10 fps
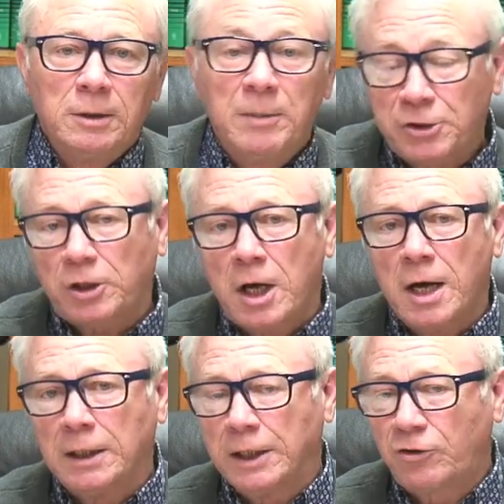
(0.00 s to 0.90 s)
Mr.
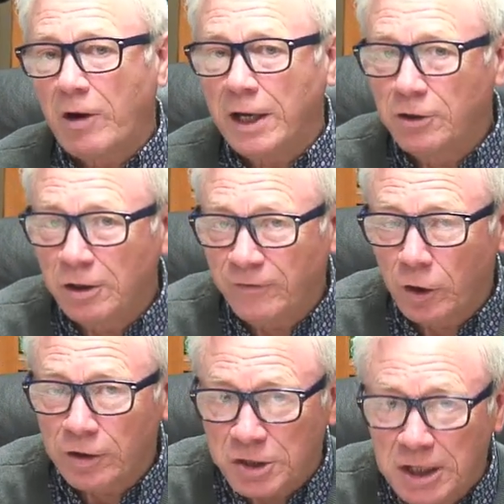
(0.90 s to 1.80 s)
Conley tried to
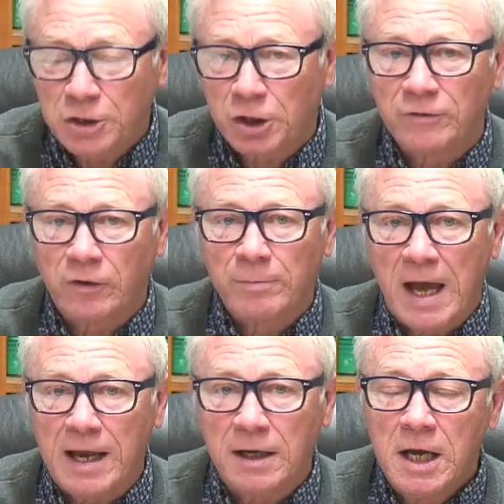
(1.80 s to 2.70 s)
divert attention from
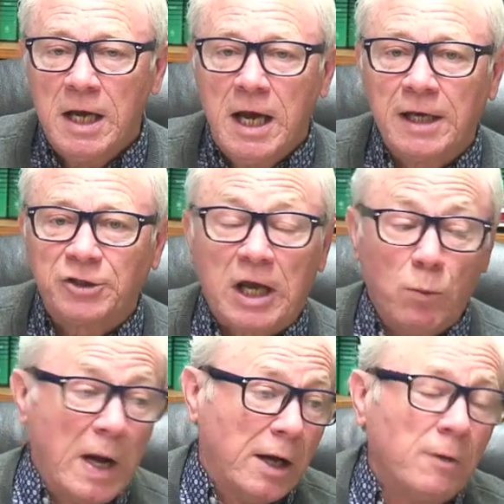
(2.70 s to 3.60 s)
that and say,
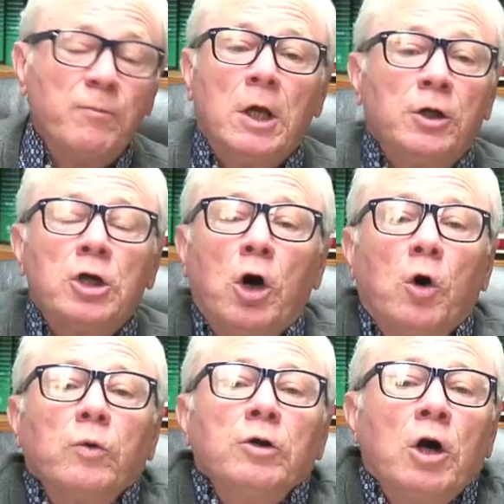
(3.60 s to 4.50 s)
well,
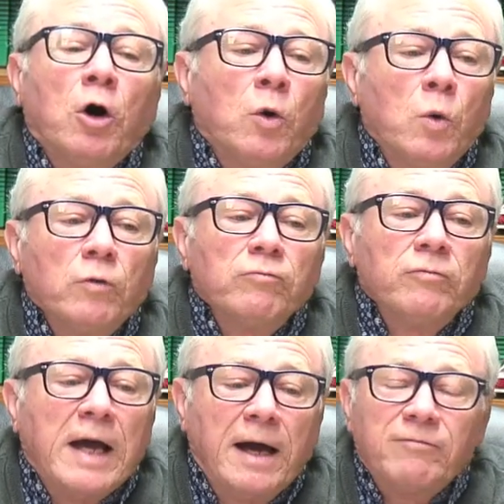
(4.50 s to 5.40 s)
no, no,
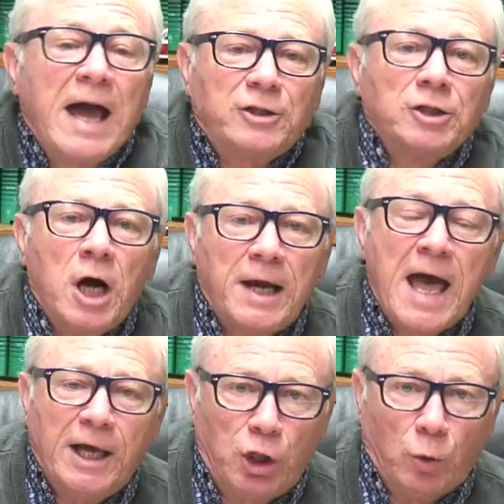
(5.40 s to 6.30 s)
that, that's not
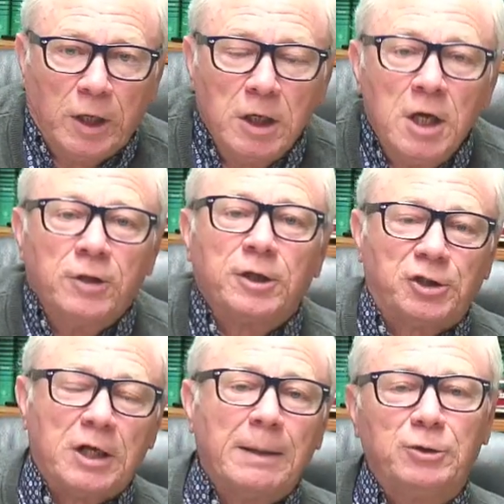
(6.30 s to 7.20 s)
accurate. The
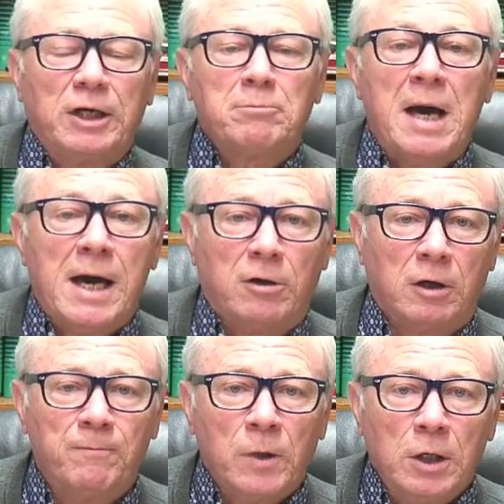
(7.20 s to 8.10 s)
subject
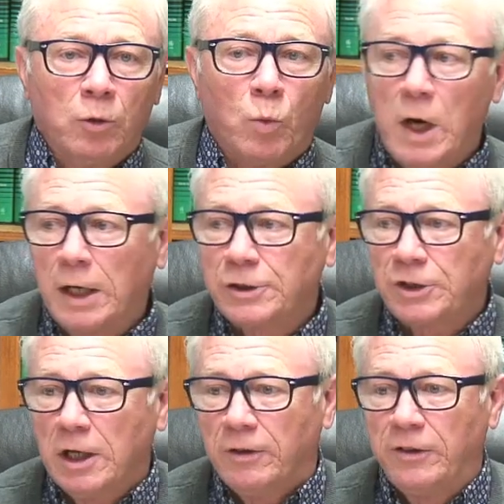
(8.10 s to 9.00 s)
matter
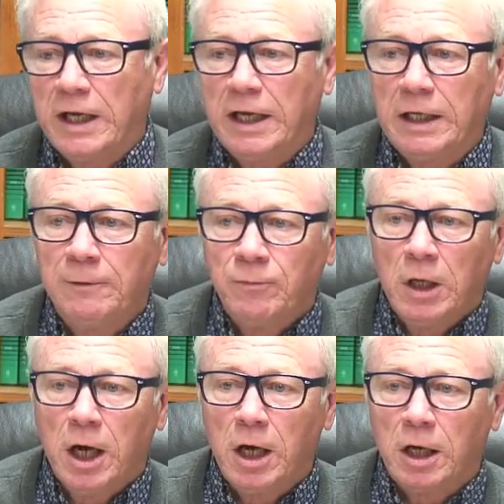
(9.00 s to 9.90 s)
was the
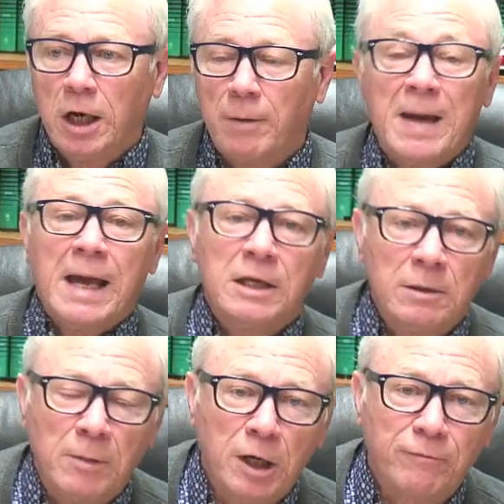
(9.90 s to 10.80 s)
uh,
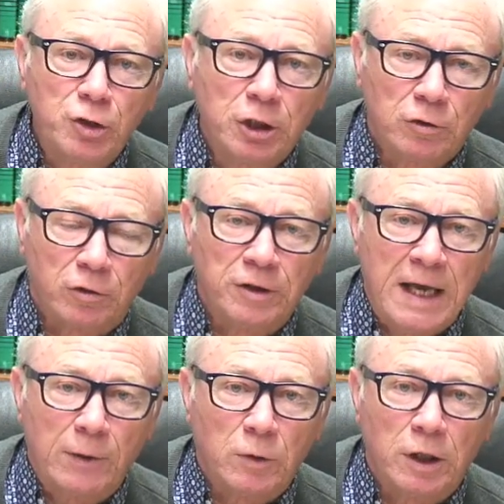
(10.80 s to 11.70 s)
abandonment of children
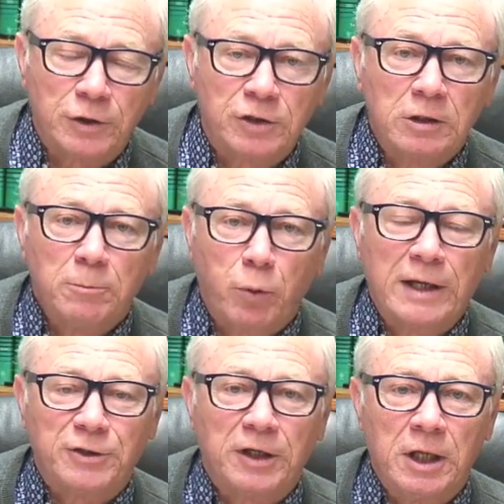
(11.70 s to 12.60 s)
that was
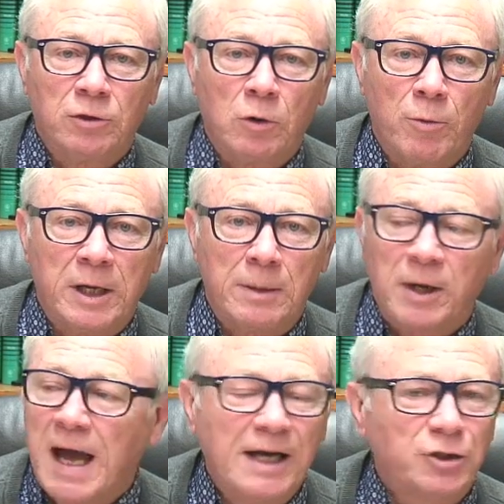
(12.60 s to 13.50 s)
present in the Roman
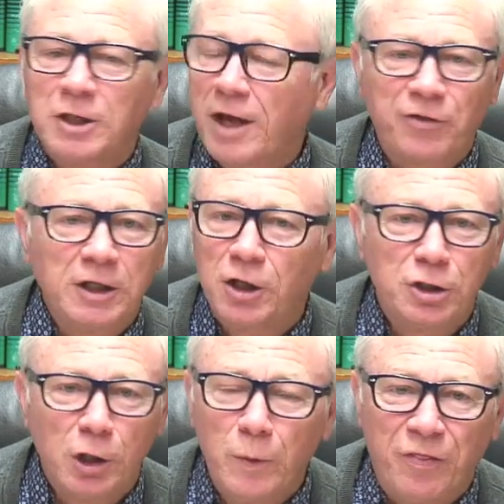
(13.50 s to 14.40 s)
Empire. Has nothing to
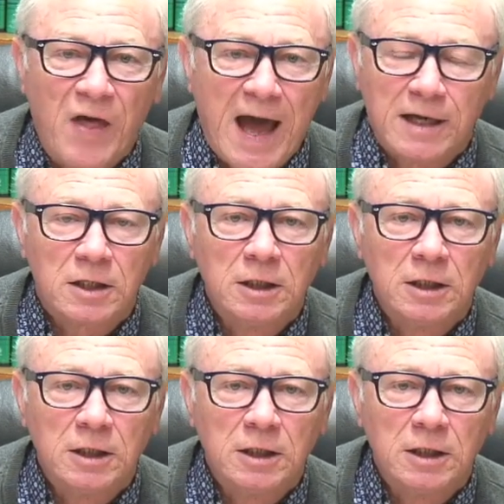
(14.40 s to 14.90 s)
do with that.